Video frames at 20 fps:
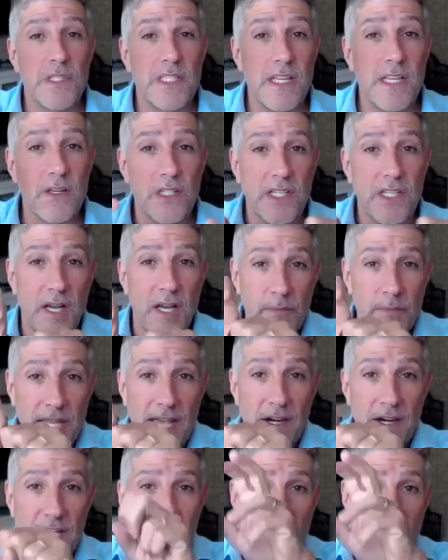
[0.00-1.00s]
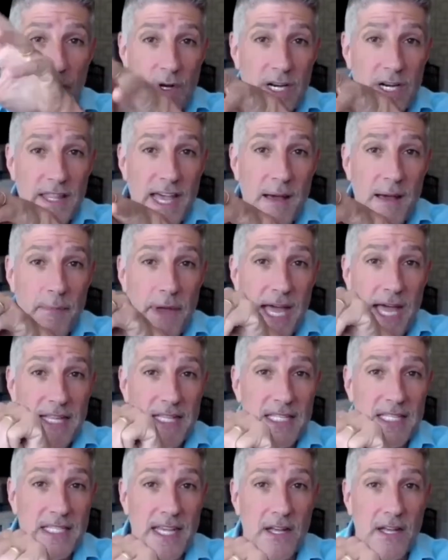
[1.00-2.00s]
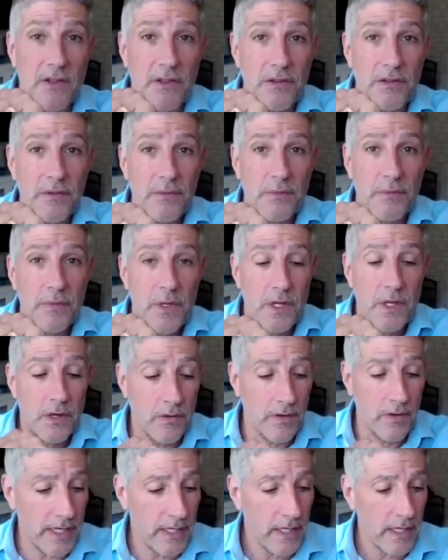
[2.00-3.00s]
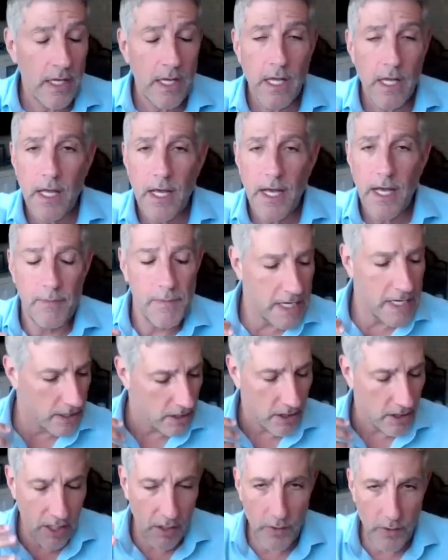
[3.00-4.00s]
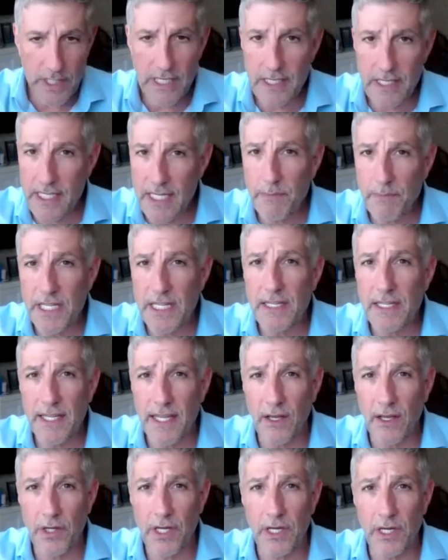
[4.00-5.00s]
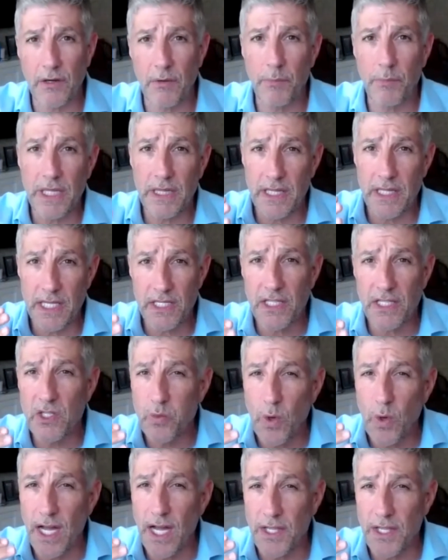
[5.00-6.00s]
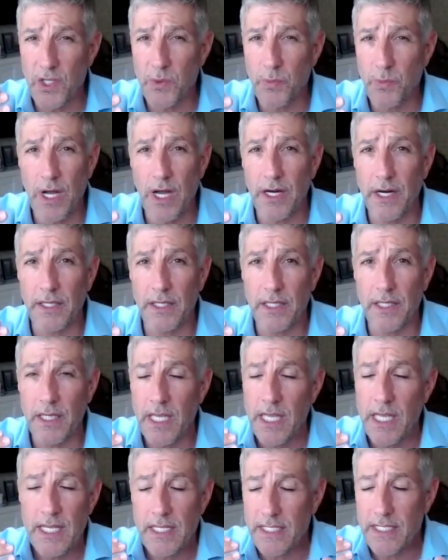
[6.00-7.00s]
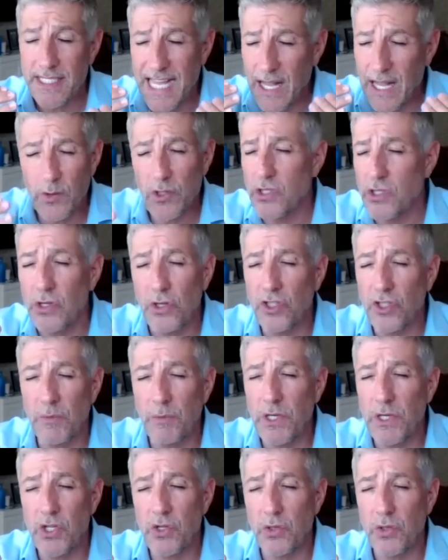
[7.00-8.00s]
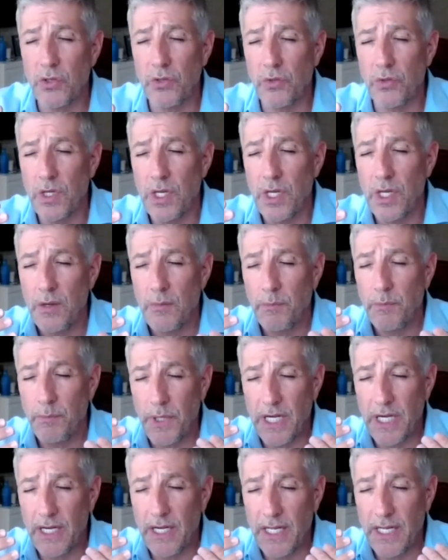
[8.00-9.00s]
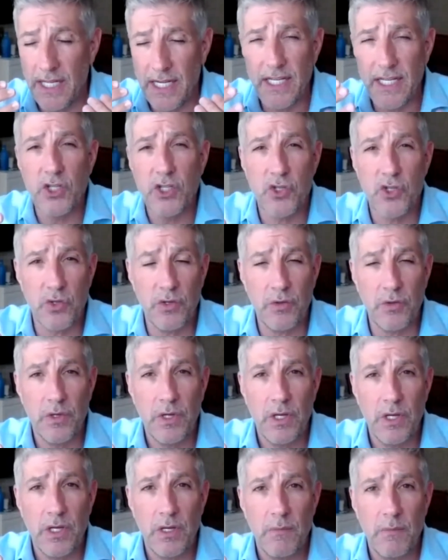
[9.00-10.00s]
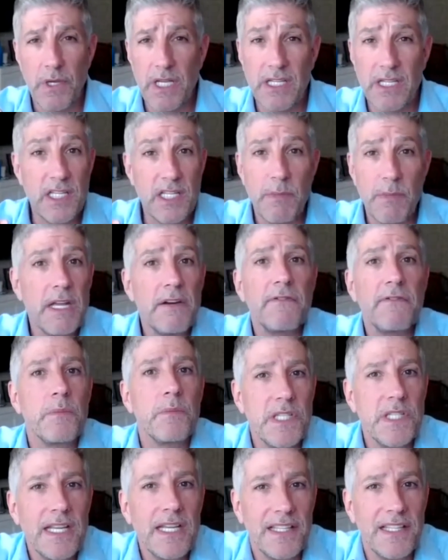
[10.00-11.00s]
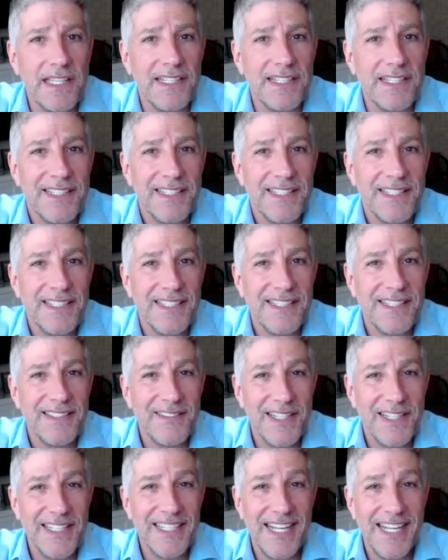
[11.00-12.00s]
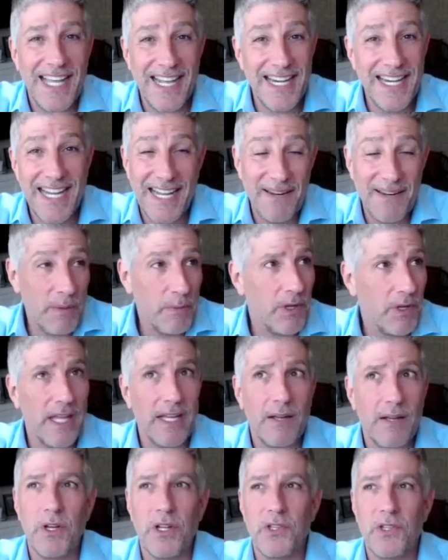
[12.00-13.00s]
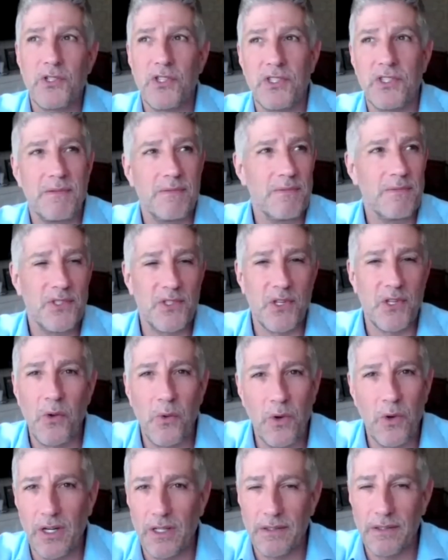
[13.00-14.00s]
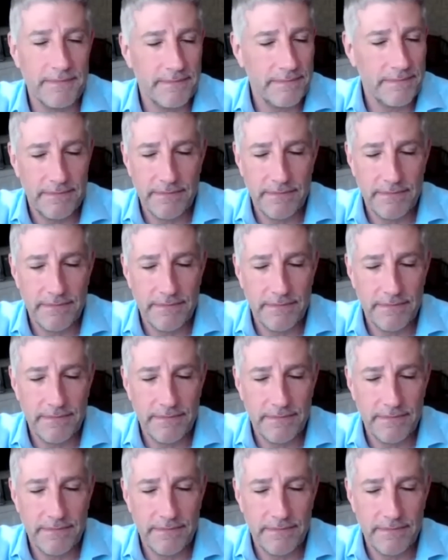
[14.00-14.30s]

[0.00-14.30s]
cells come down and get rid of that bad cell. All right. I'm not going to go into deep detail here, but this is why this product sounds too good to be true, but it is true because it's made from saline. Right. And people are like, well, it's just salt water.